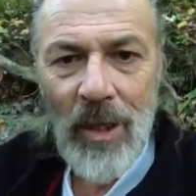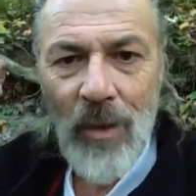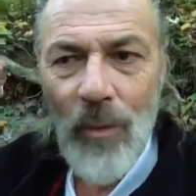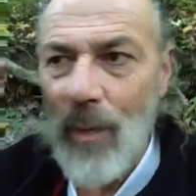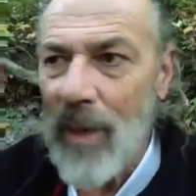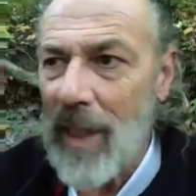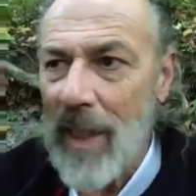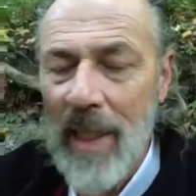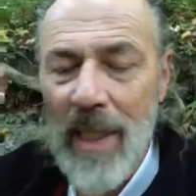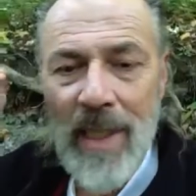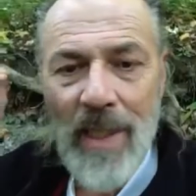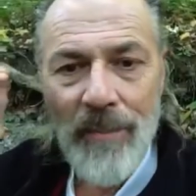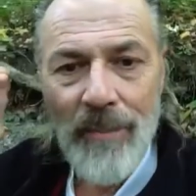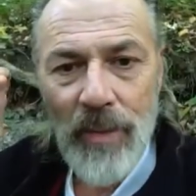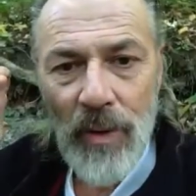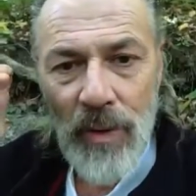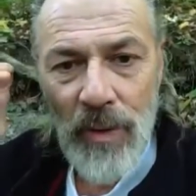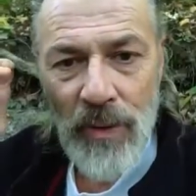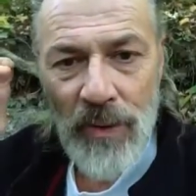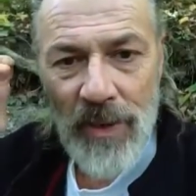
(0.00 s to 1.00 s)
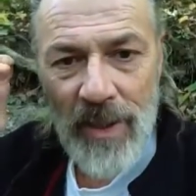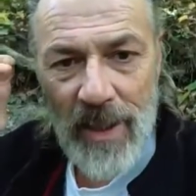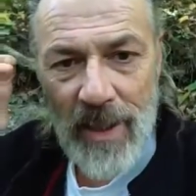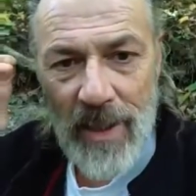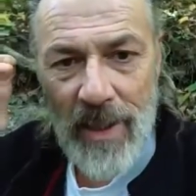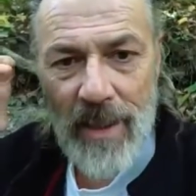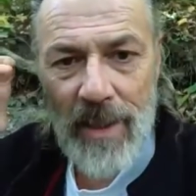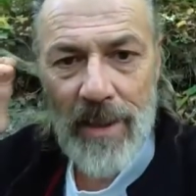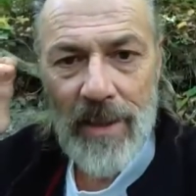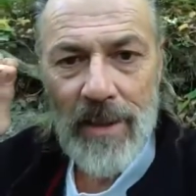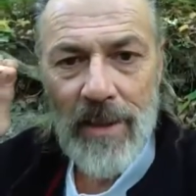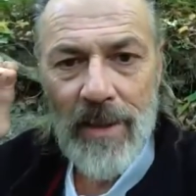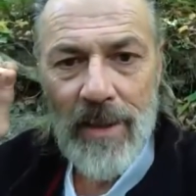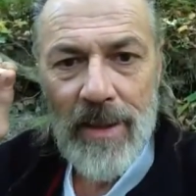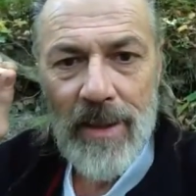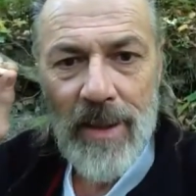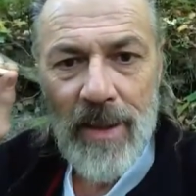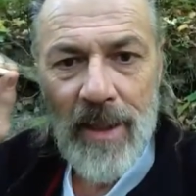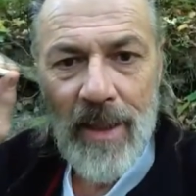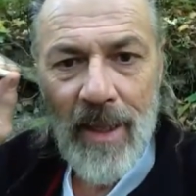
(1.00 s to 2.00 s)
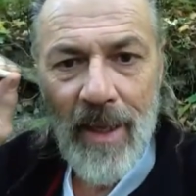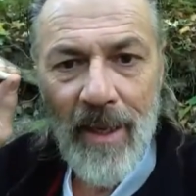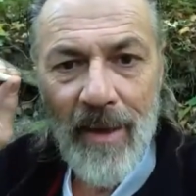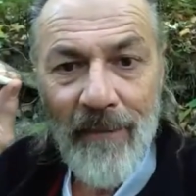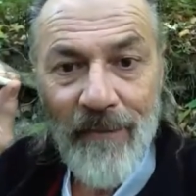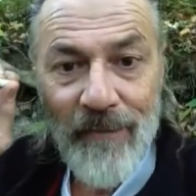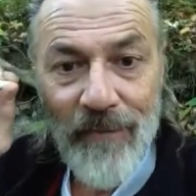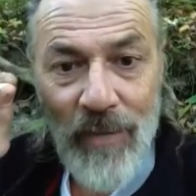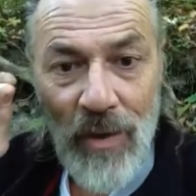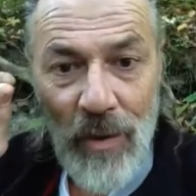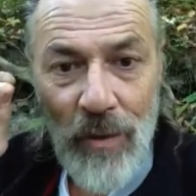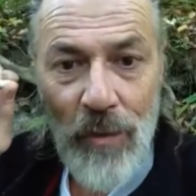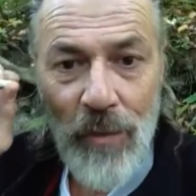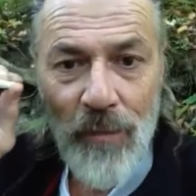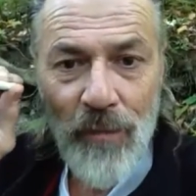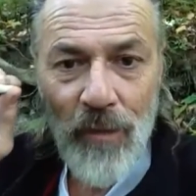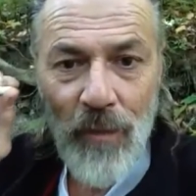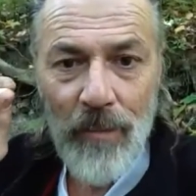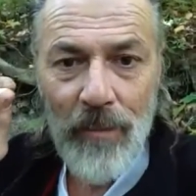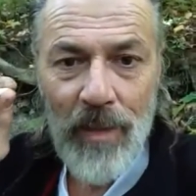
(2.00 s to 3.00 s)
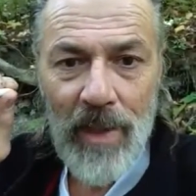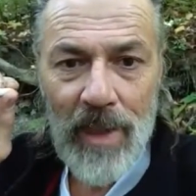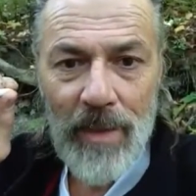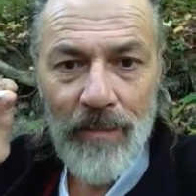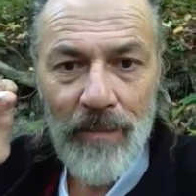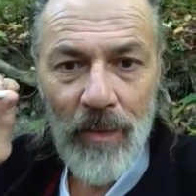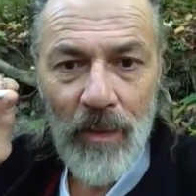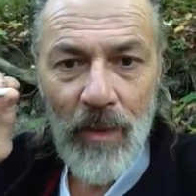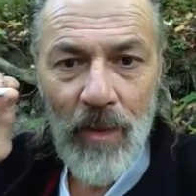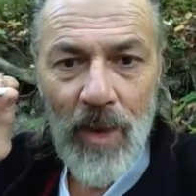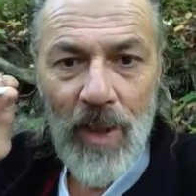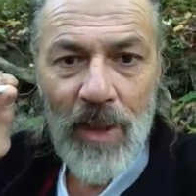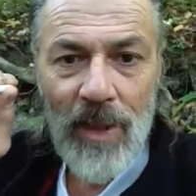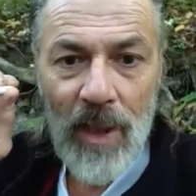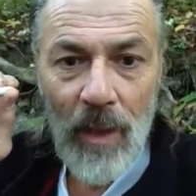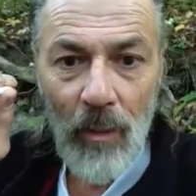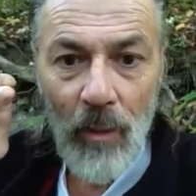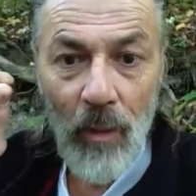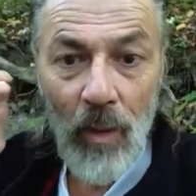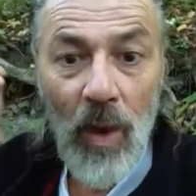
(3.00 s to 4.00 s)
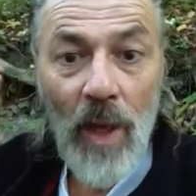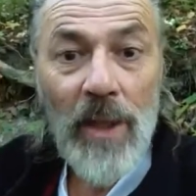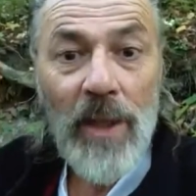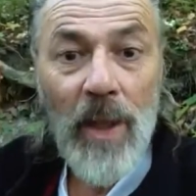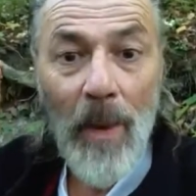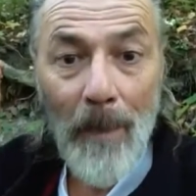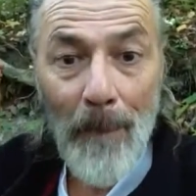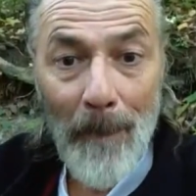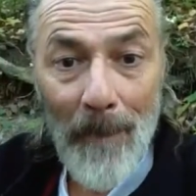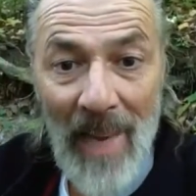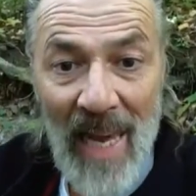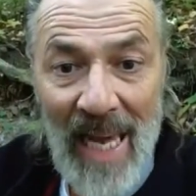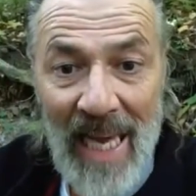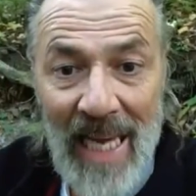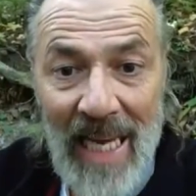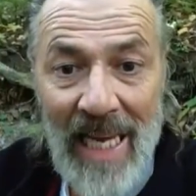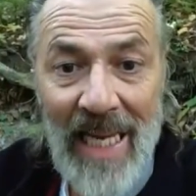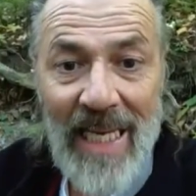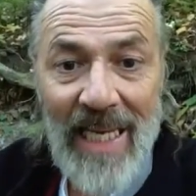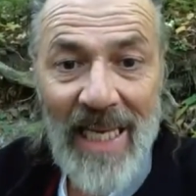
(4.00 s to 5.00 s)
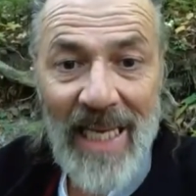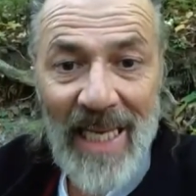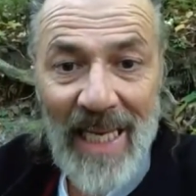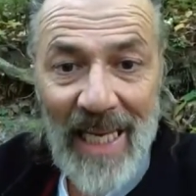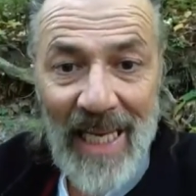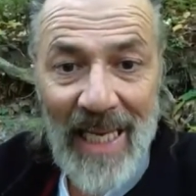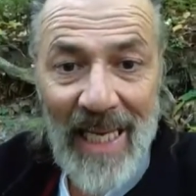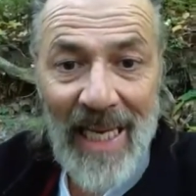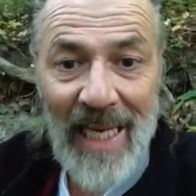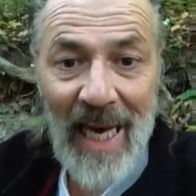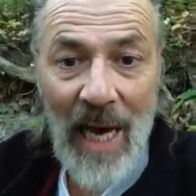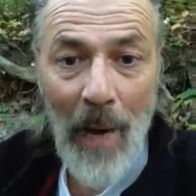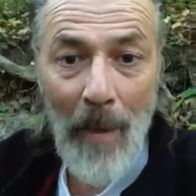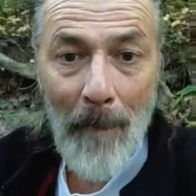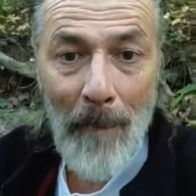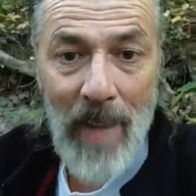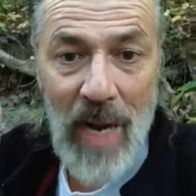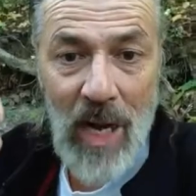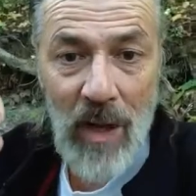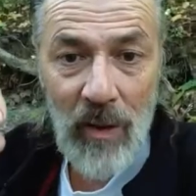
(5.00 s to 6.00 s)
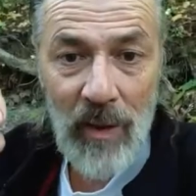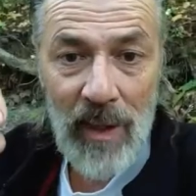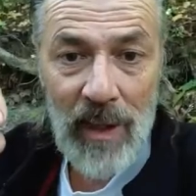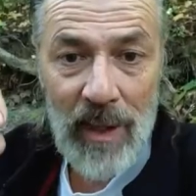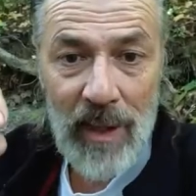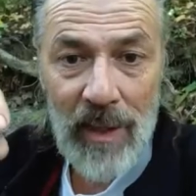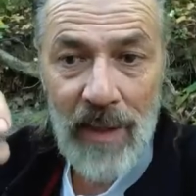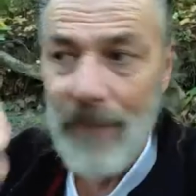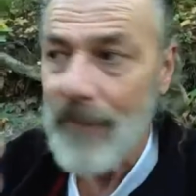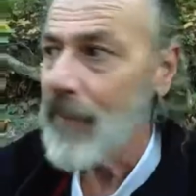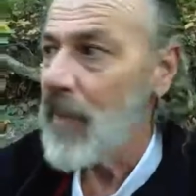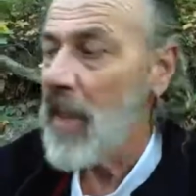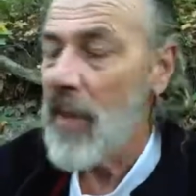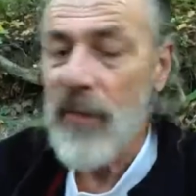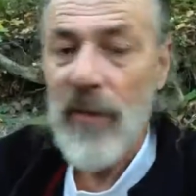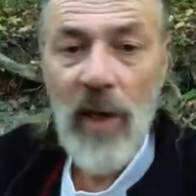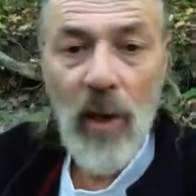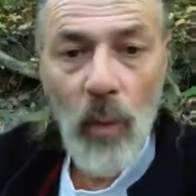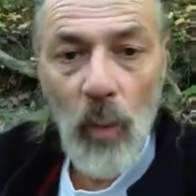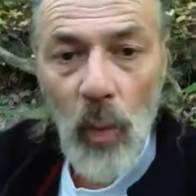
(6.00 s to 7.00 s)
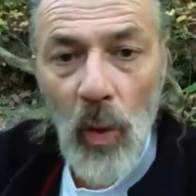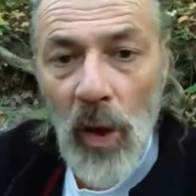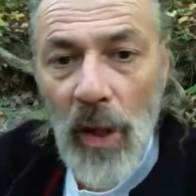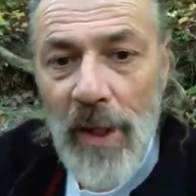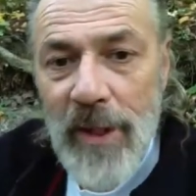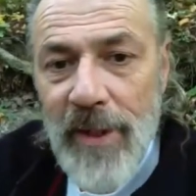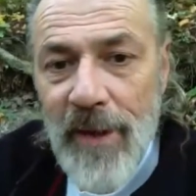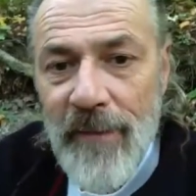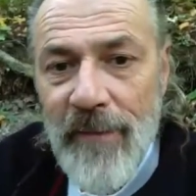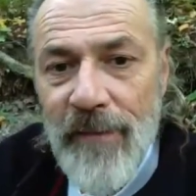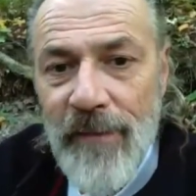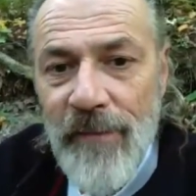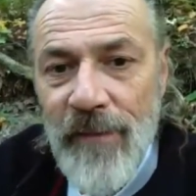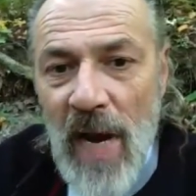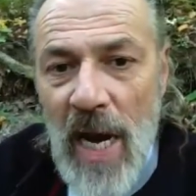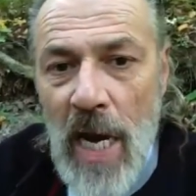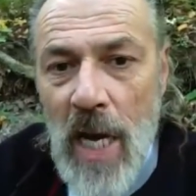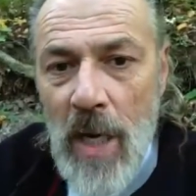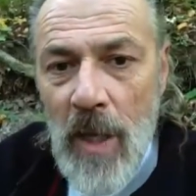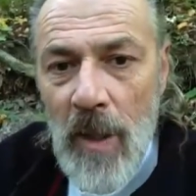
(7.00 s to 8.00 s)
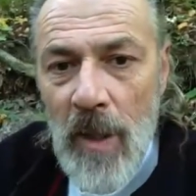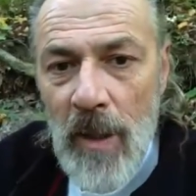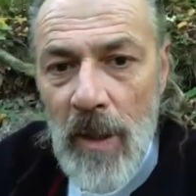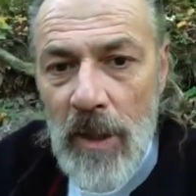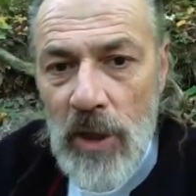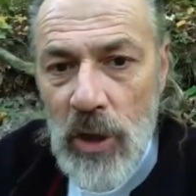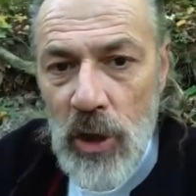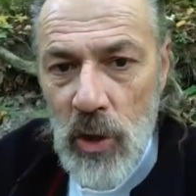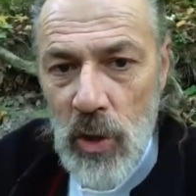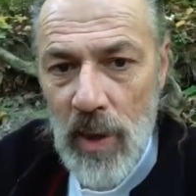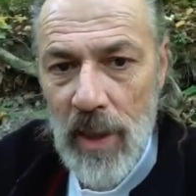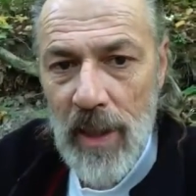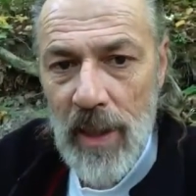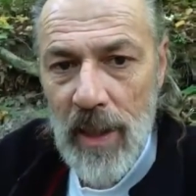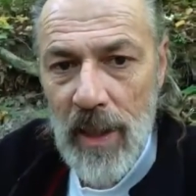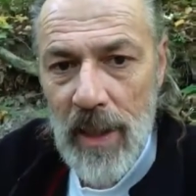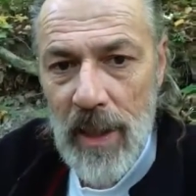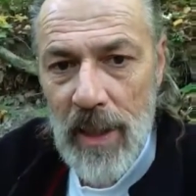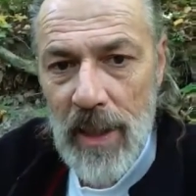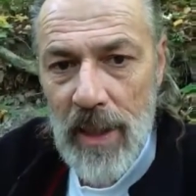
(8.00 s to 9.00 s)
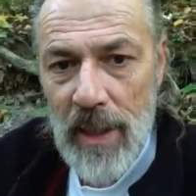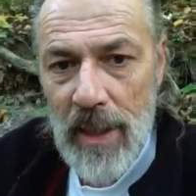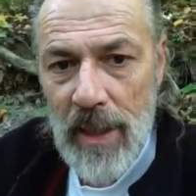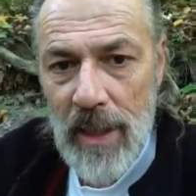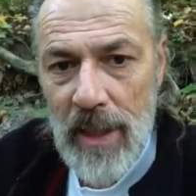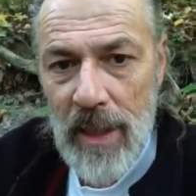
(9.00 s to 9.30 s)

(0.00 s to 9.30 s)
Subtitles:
We need to pull together and vote for people that want made in America, that want fair trade.